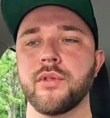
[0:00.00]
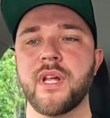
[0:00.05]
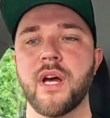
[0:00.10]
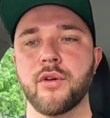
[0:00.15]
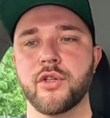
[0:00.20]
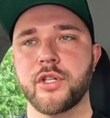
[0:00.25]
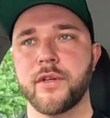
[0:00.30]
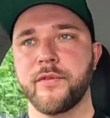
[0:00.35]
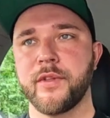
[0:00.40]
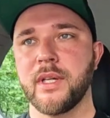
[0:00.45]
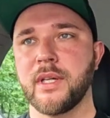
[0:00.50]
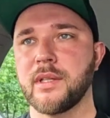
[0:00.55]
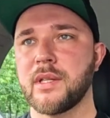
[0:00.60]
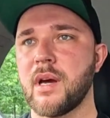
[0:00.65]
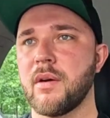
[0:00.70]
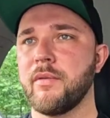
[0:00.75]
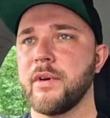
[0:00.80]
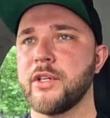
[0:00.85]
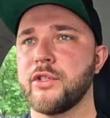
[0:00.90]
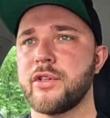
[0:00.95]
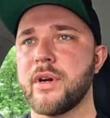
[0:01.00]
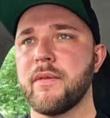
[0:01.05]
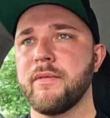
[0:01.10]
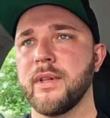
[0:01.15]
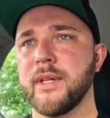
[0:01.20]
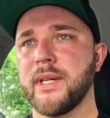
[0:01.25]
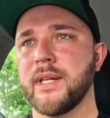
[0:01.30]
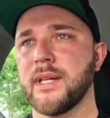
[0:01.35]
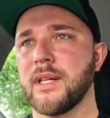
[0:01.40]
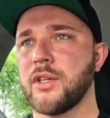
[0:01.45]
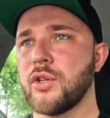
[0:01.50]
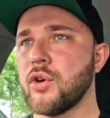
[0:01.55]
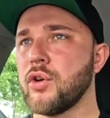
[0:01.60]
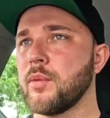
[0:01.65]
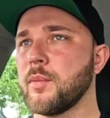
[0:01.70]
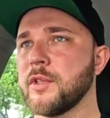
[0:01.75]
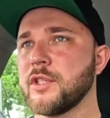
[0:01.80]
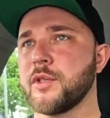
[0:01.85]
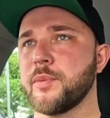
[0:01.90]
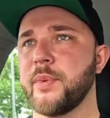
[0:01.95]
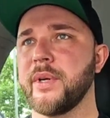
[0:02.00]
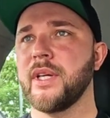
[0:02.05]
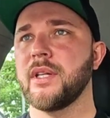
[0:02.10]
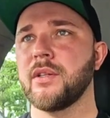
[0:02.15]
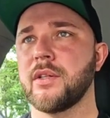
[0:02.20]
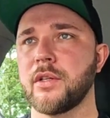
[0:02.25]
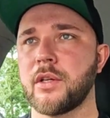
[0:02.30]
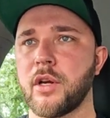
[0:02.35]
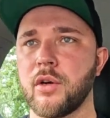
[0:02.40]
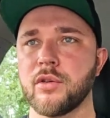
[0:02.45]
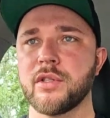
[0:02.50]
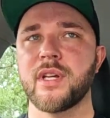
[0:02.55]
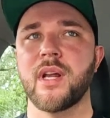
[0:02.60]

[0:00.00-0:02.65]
downshifting. Now we're traveling in a normal speed on the road,